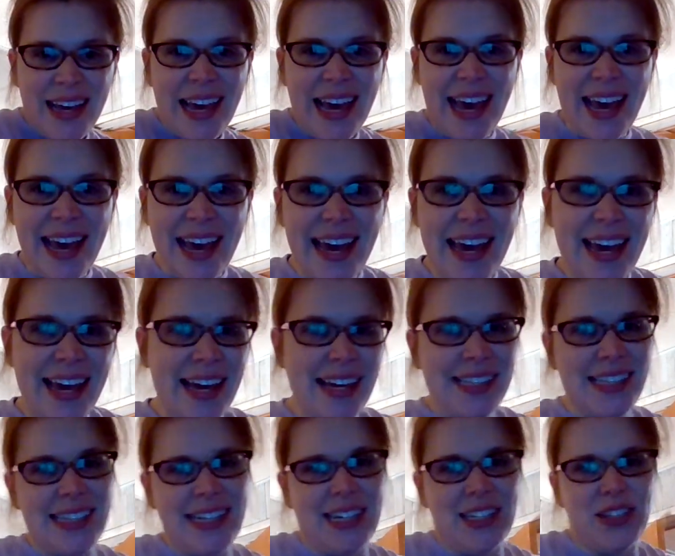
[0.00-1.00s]
Hey,
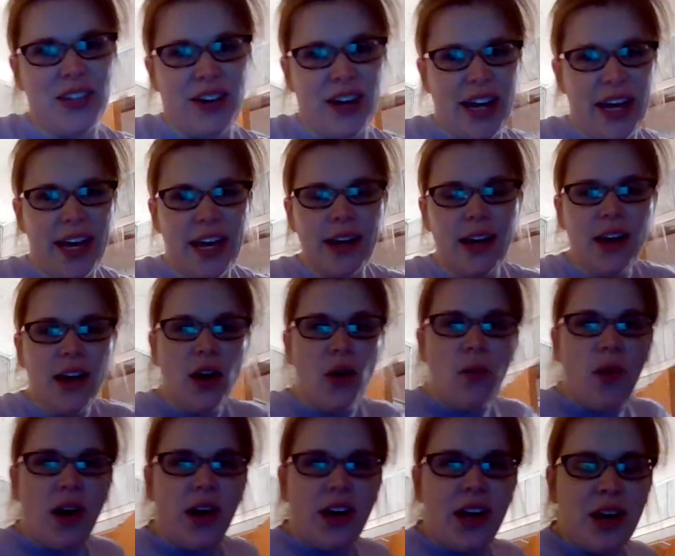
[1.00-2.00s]
sixth grade.
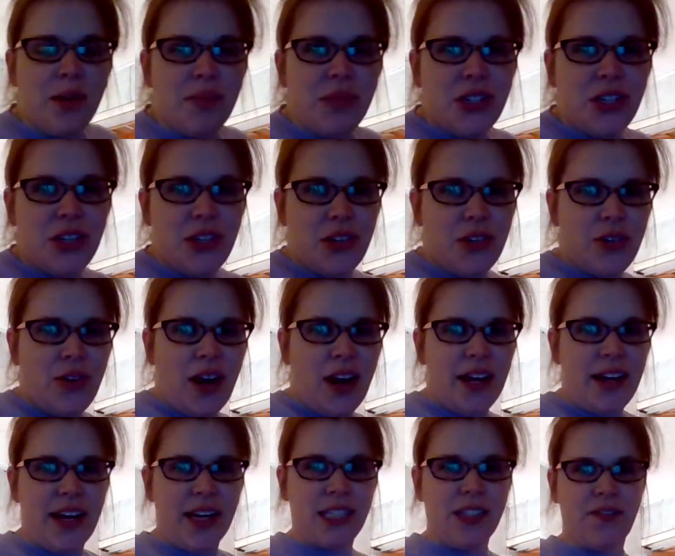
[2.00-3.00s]
Welcome to our
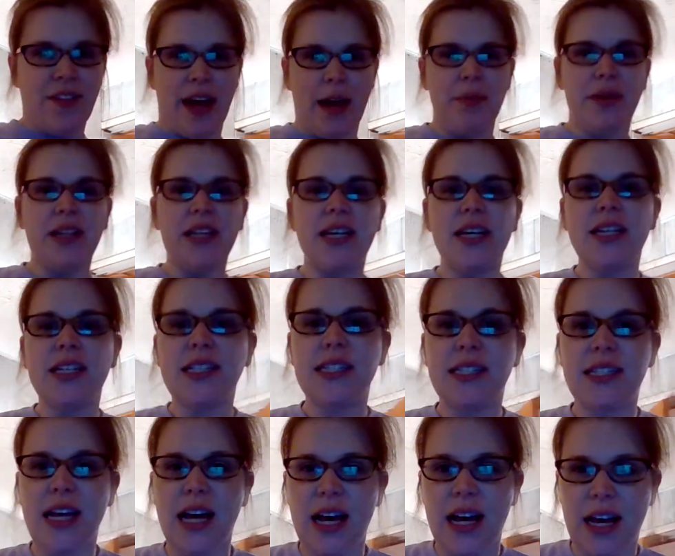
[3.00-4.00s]
next
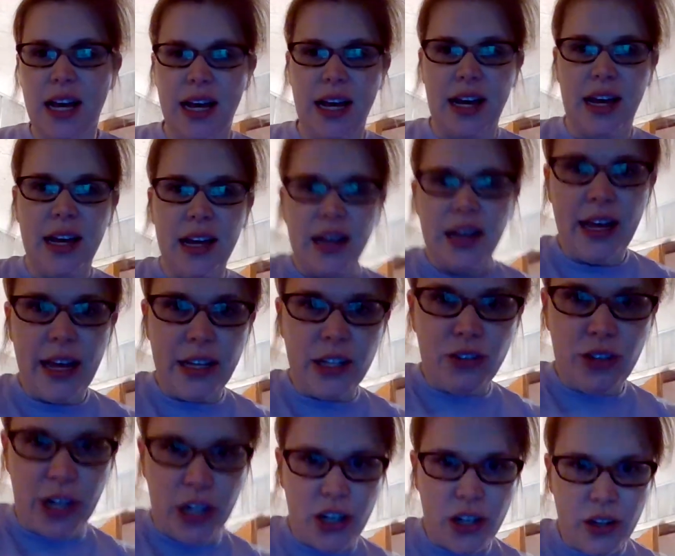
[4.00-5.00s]
fabulous
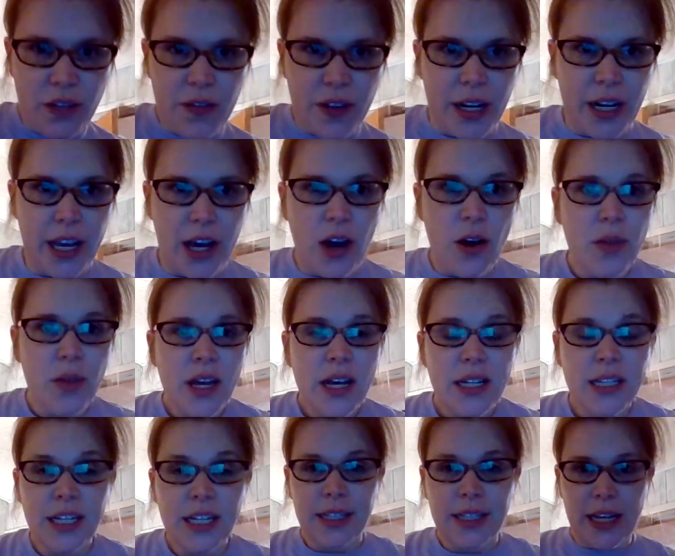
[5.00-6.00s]
instructional video.
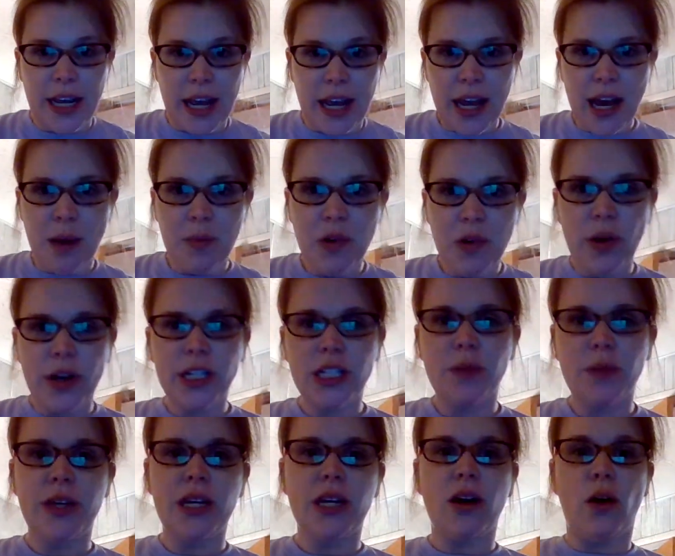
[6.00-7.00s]
Today, I'm going to
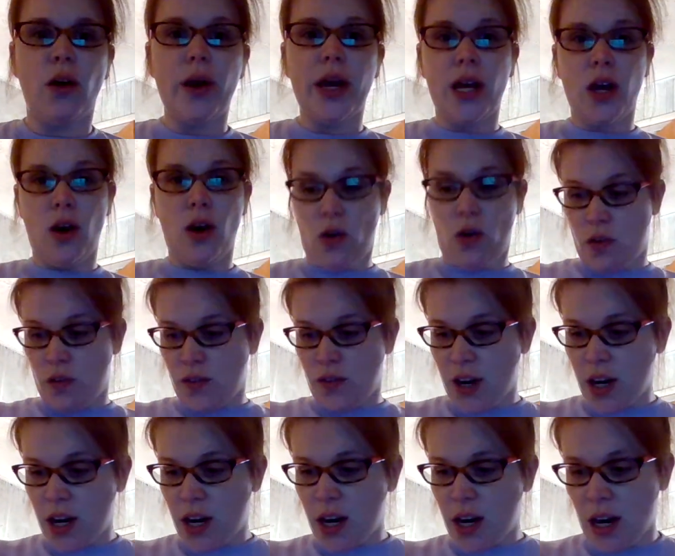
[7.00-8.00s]
be going
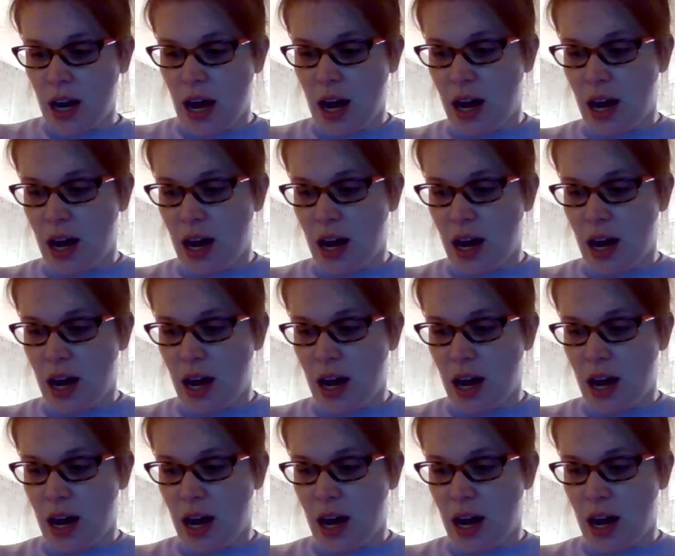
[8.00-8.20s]
over